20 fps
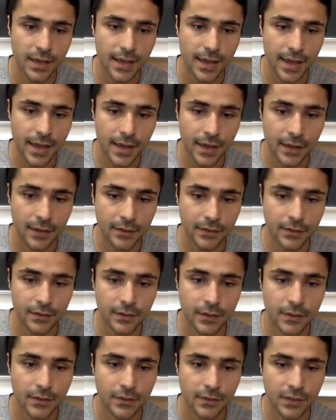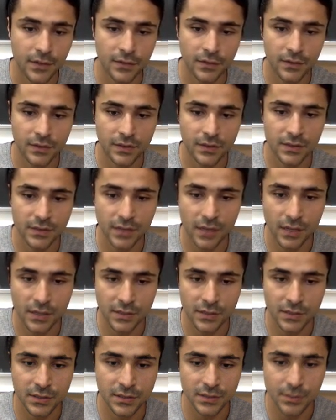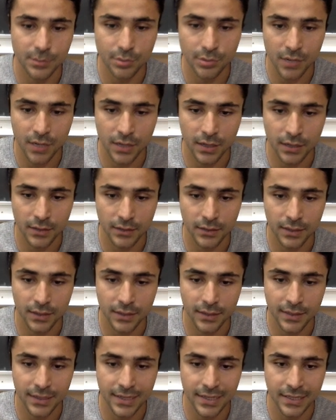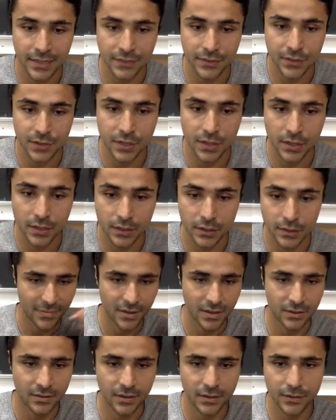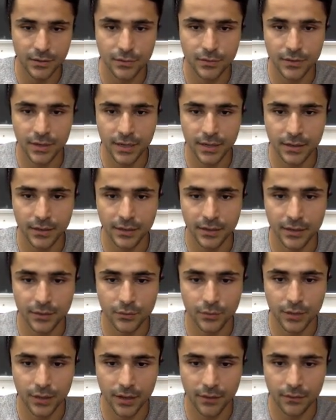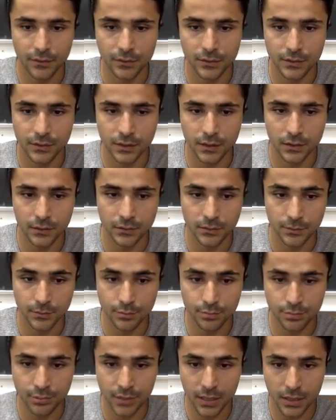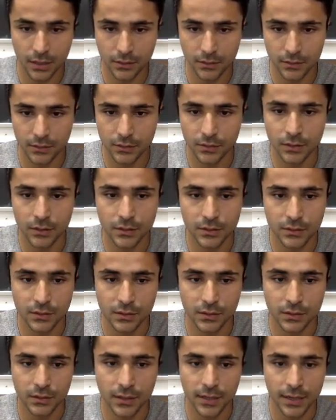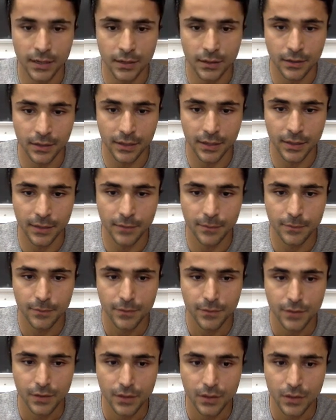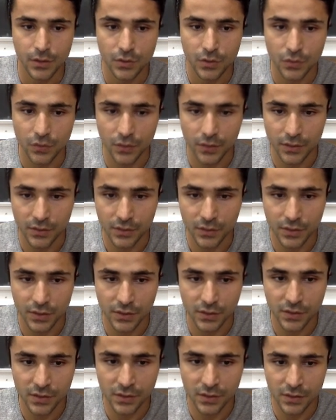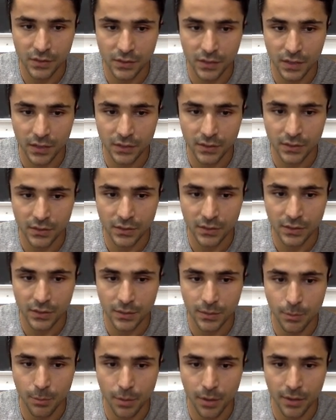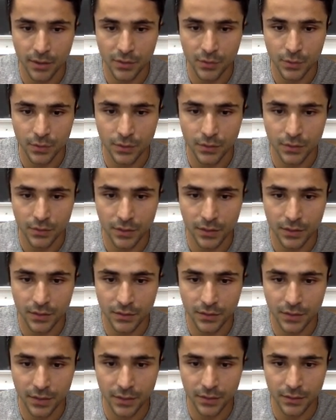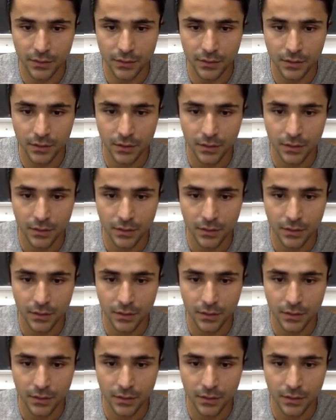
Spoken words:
and giving this oxygen as a product a negative charge. And on the right, again, we have the resultant product. So let's just look at it again. So as you can see, this oxygen here bonds with this phosphate,